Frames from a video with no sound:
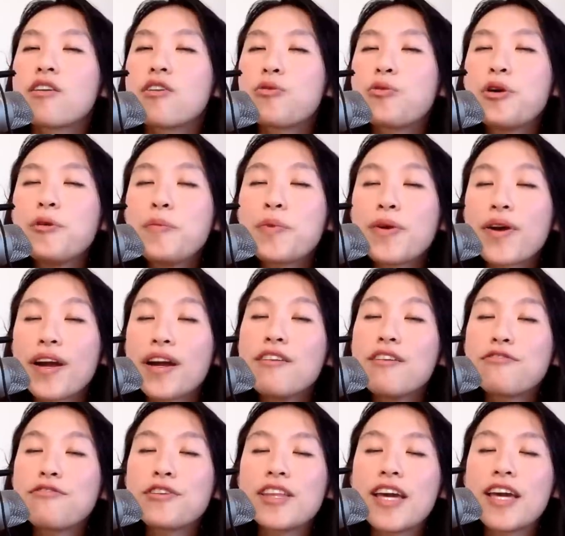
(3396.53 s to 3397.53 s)
we pray
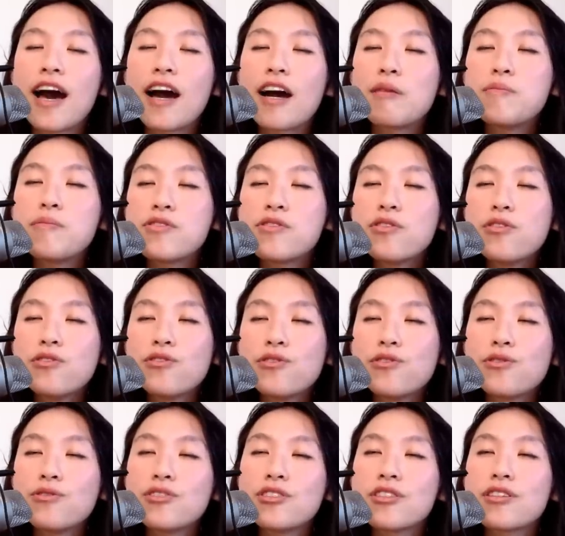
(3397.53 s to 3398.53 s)
for the
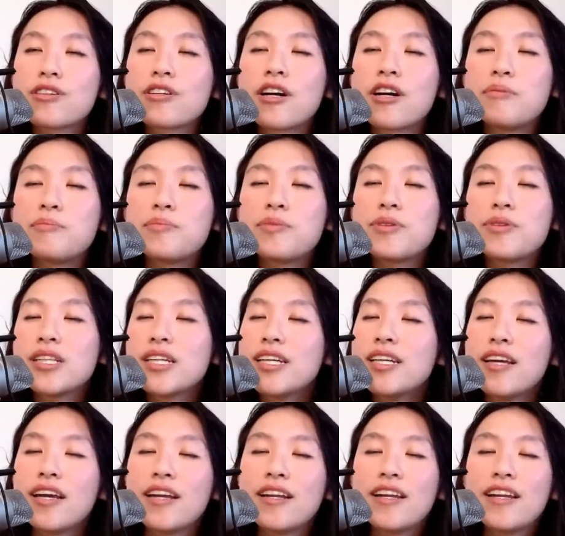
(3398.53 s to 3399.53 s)
absolute, complete,
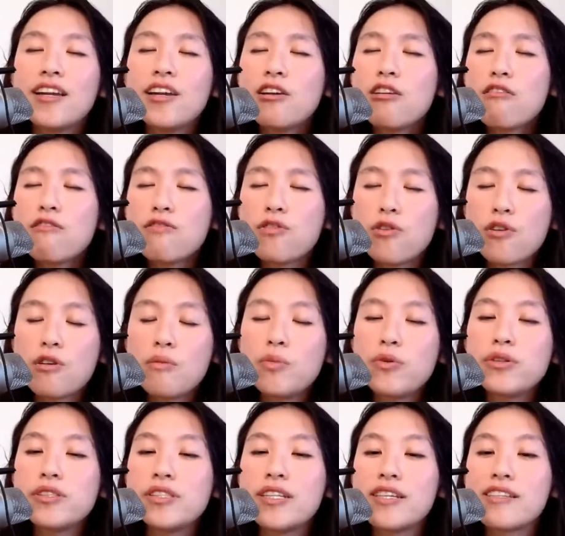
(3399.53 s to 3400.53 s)
and
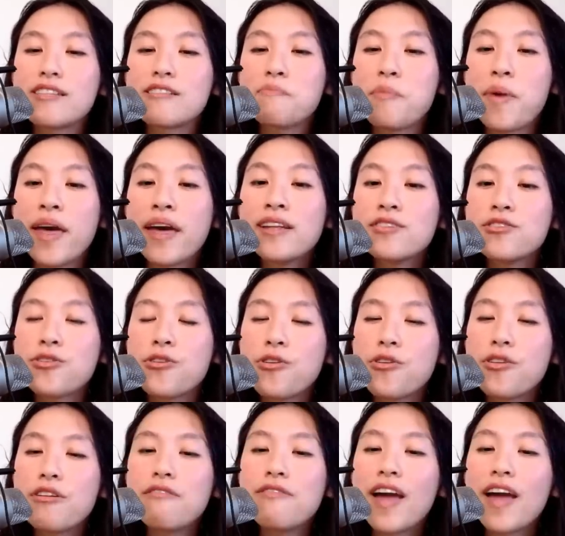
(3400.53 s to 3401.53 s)
irrevocable
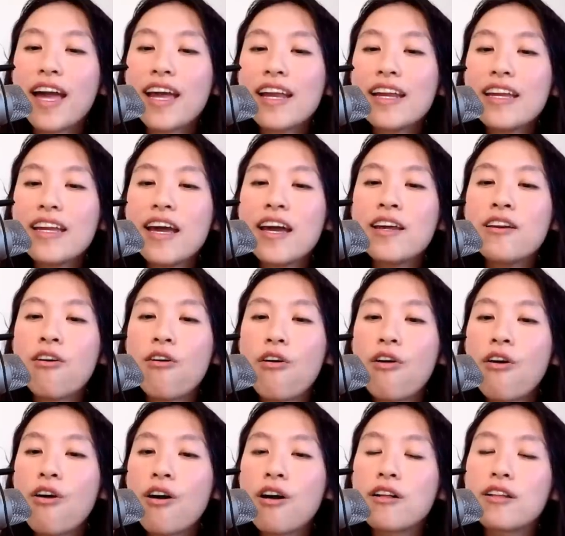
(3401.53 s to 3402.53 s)
dismantle of any and
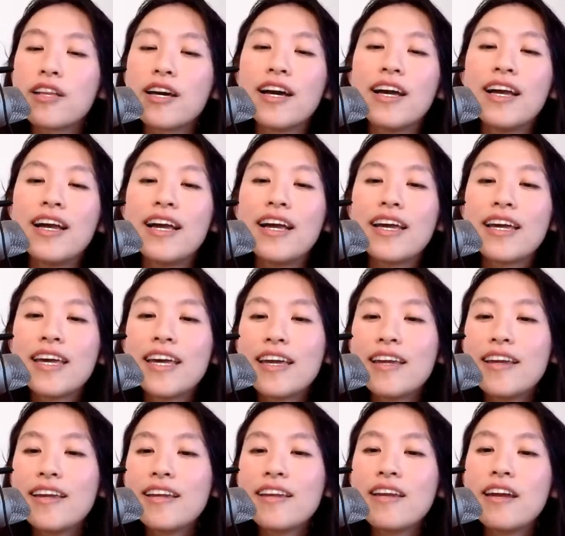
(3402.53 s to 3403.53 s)
all
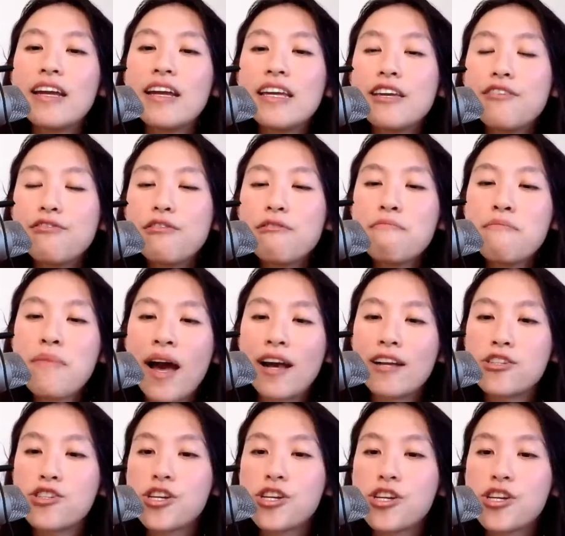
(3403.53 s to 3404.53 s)
hidden evil
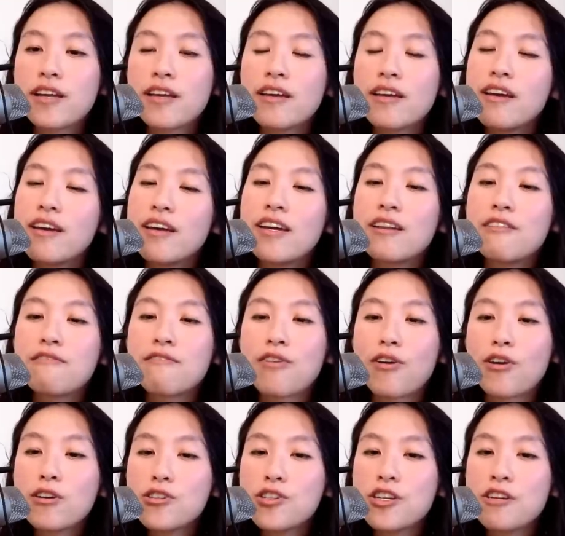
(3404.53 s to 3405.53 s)
magic,
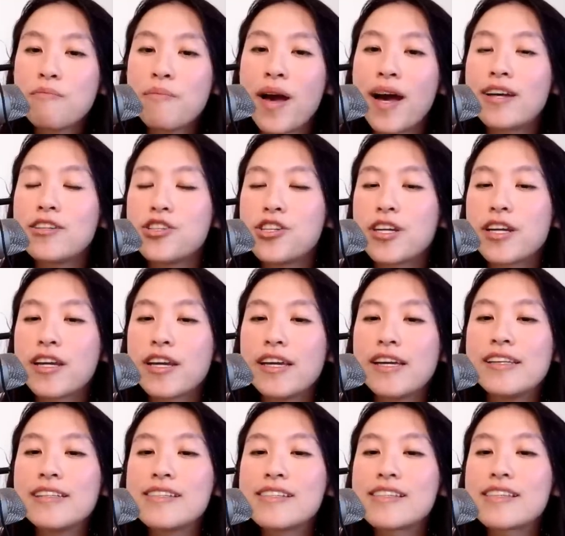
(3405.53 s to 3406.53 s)
inversion magic,
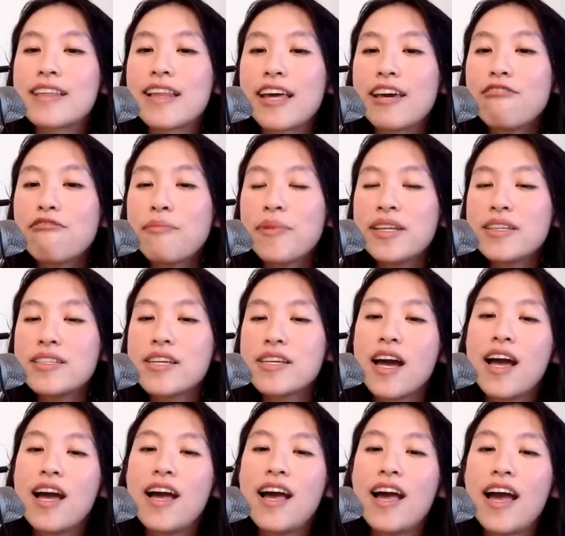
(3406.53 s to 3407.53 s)
enslavement,
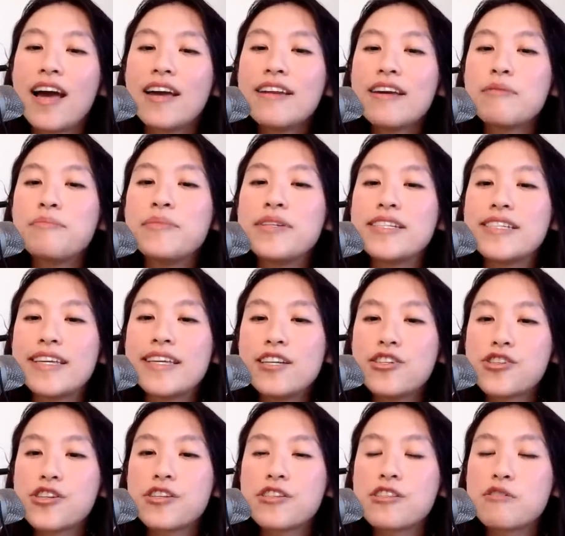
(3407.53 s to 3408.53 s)
and
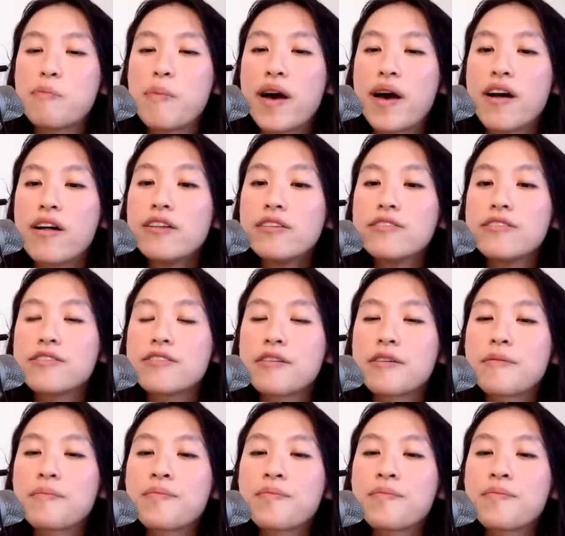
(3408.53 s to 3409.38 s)
amnesia spells,